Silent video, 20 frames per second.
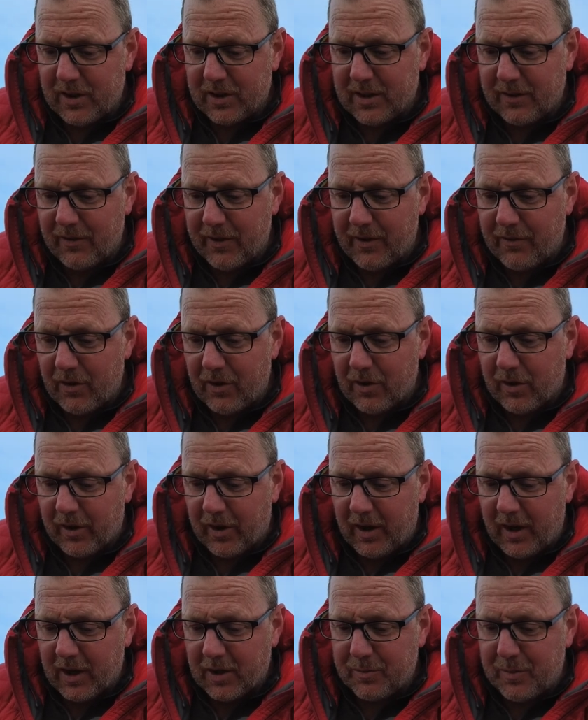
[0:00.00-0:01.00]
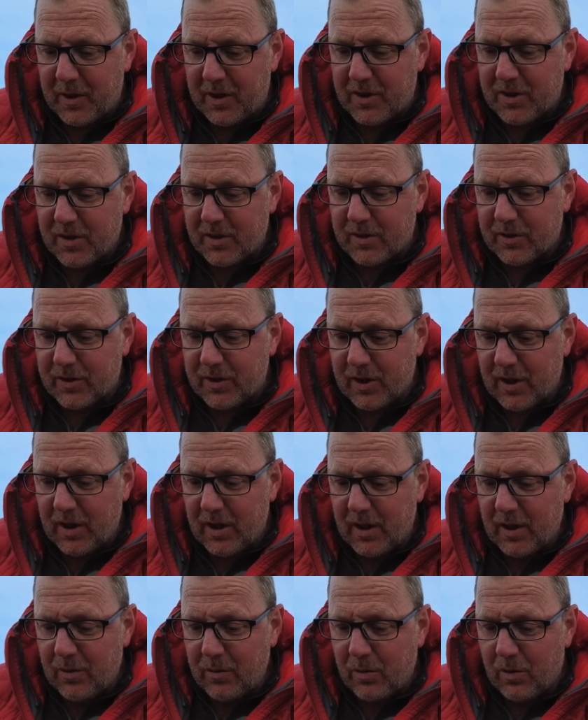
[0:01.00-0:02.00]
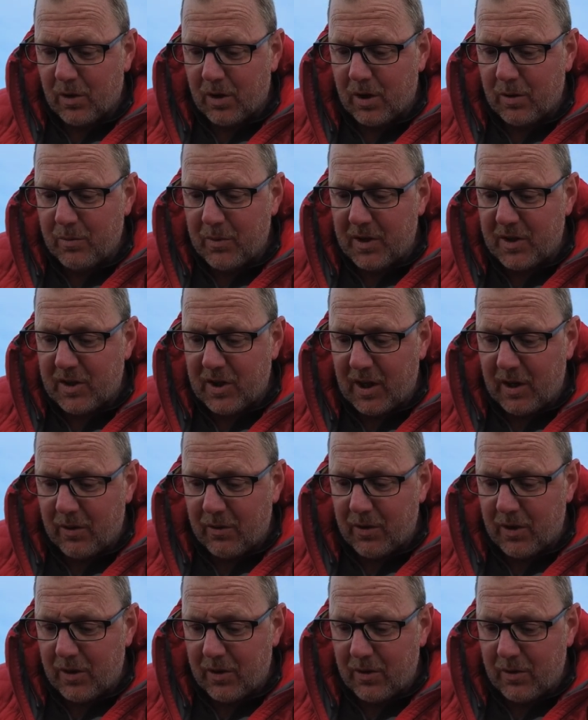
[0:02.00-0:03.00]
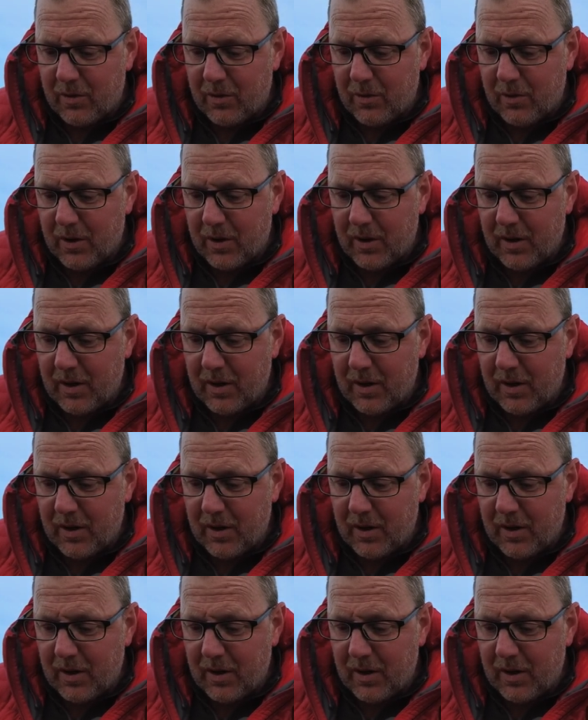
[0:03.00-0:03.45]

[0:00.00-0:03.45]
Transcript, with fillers: Let's have another look at the next pictures. What can we tell you?